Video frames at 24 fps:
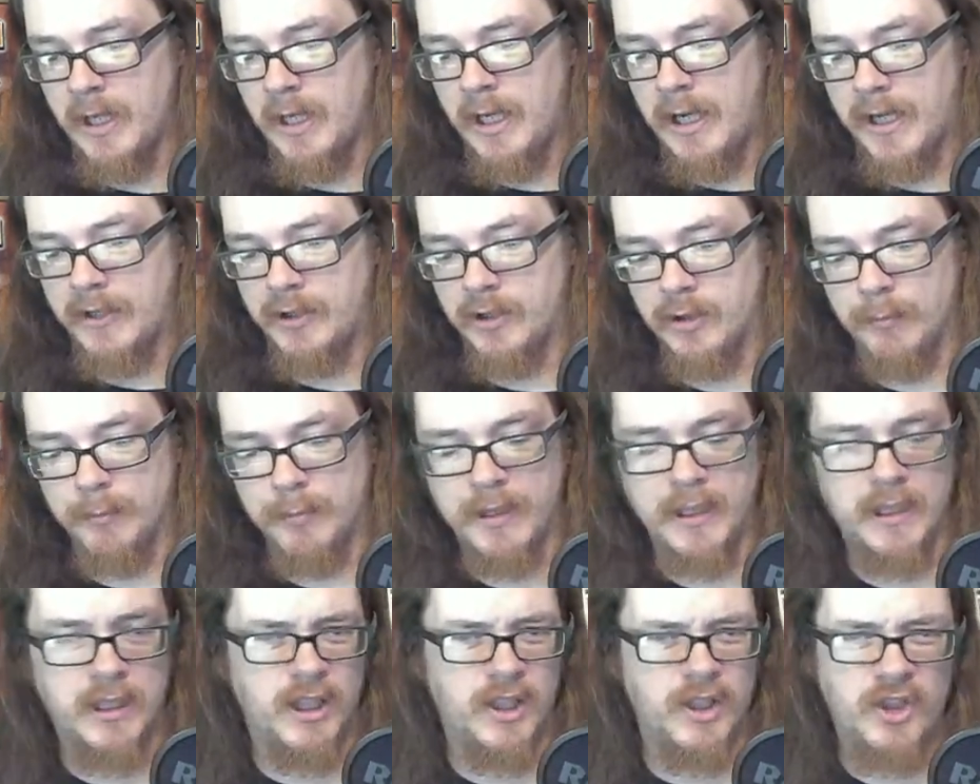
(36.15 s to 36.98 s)
I don't
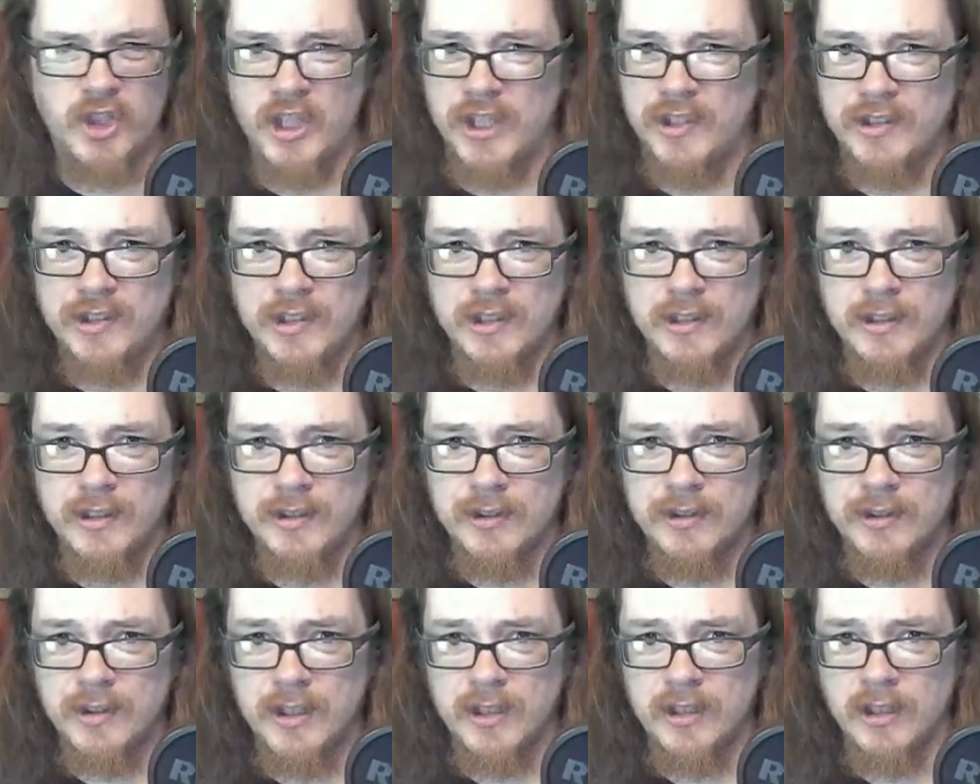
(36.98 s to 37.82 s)
plan on chasing this
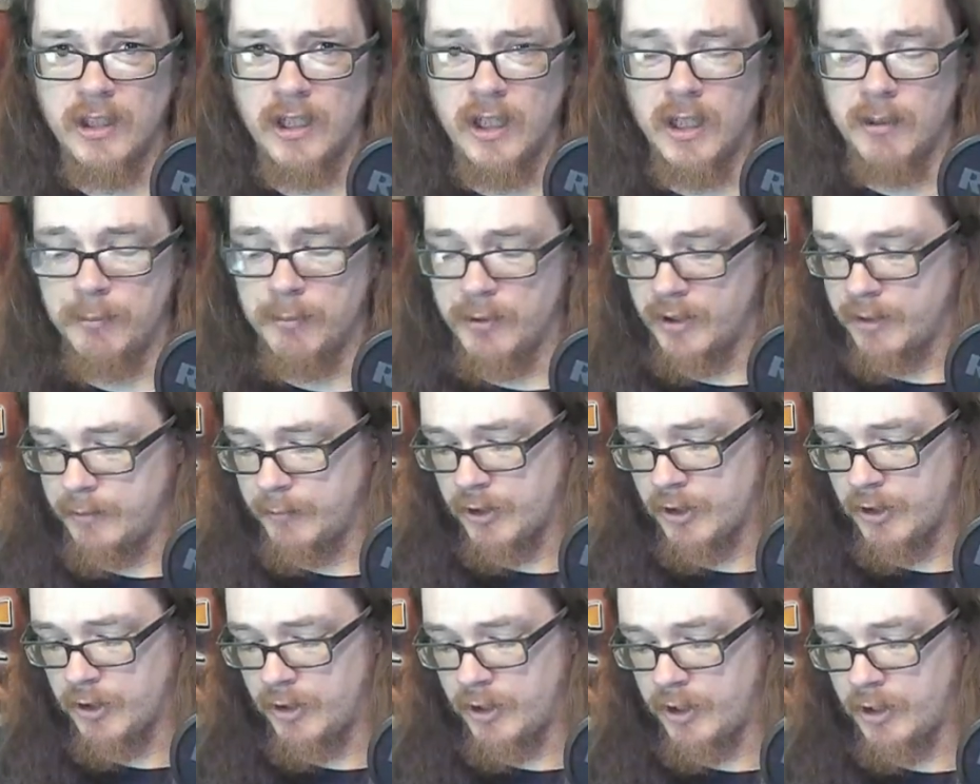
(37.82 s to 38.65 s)
set. I pretty
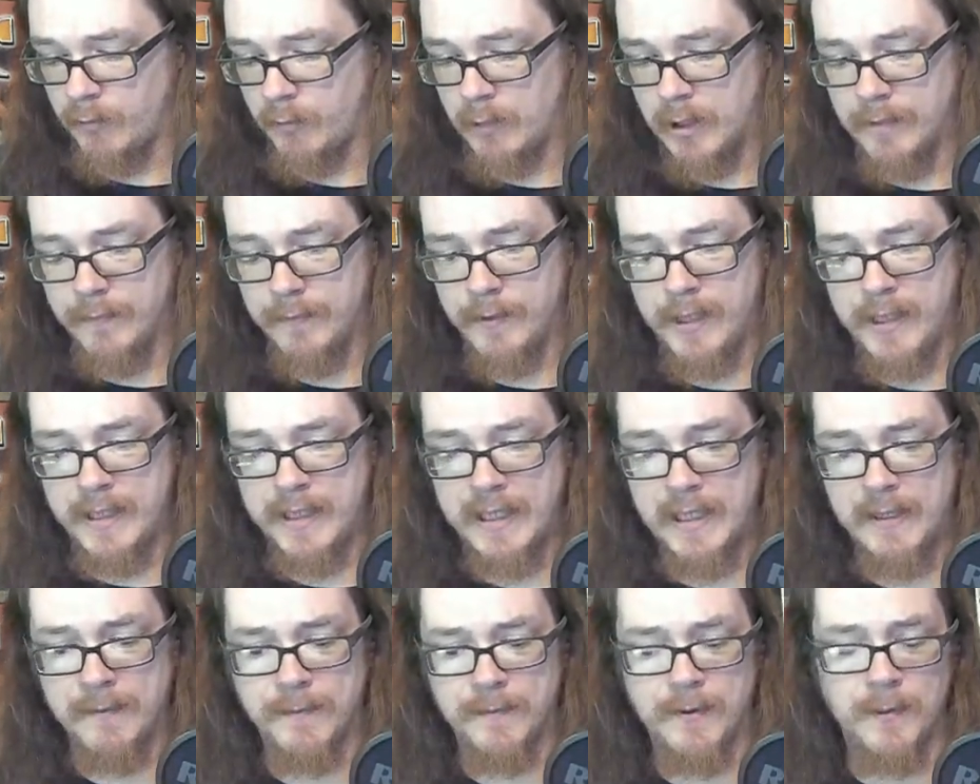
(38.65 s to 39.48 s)
much, you know, whatever I
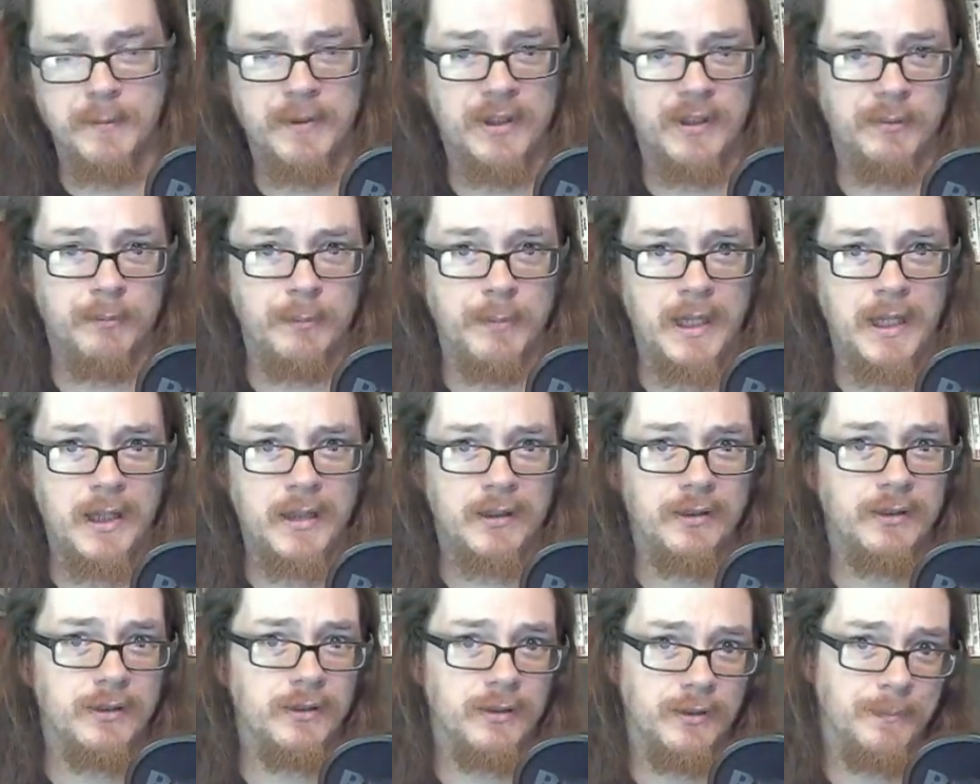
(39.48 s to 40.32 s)
get from this
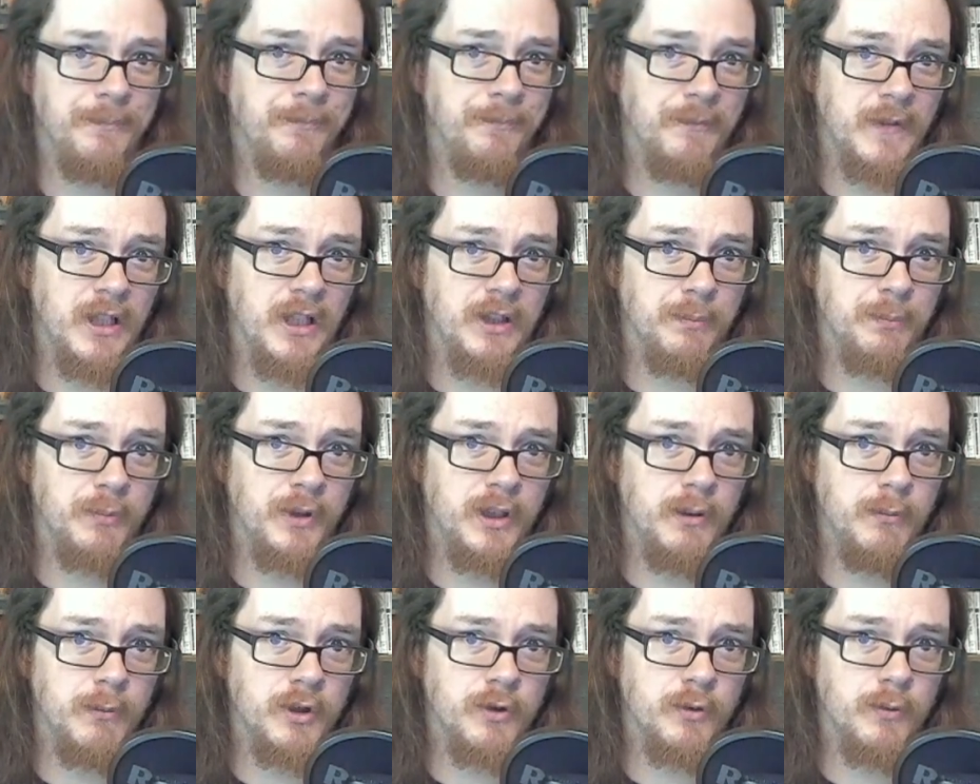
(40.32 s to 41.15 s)
box is
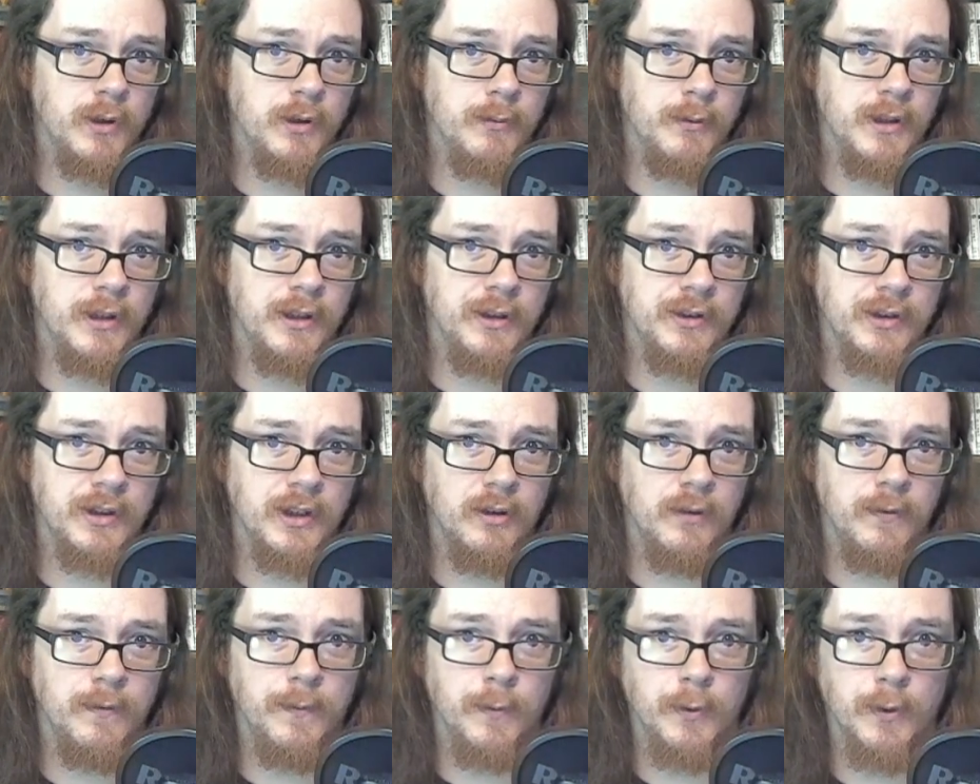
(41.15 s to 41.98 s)
pretty much what I'm going to
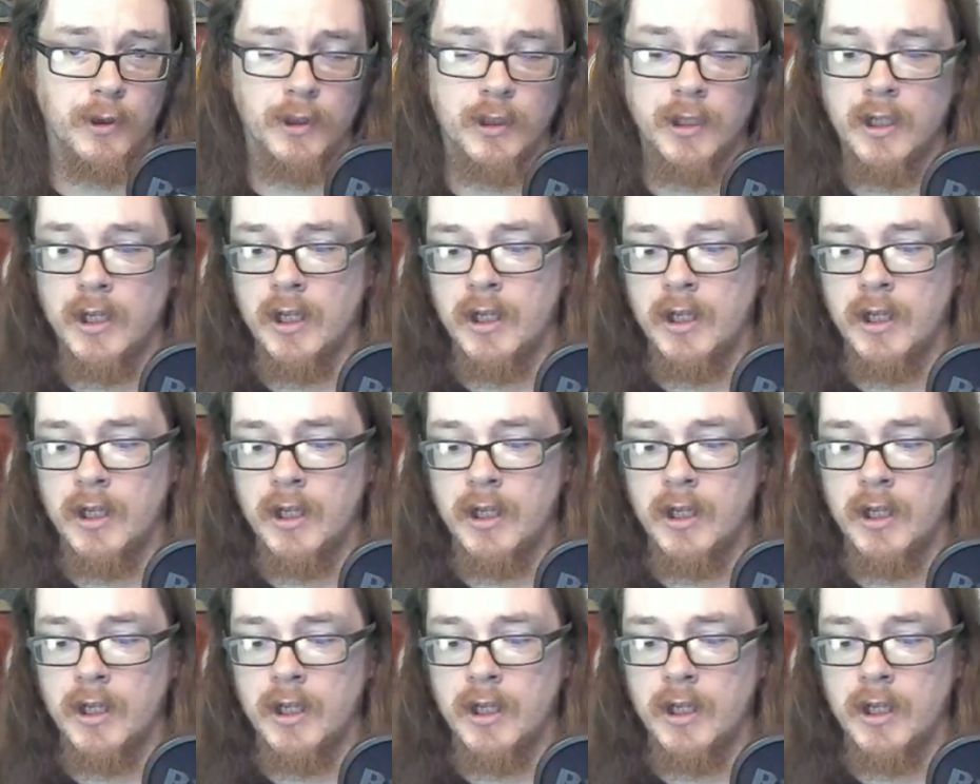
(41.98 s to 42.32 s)
settle for.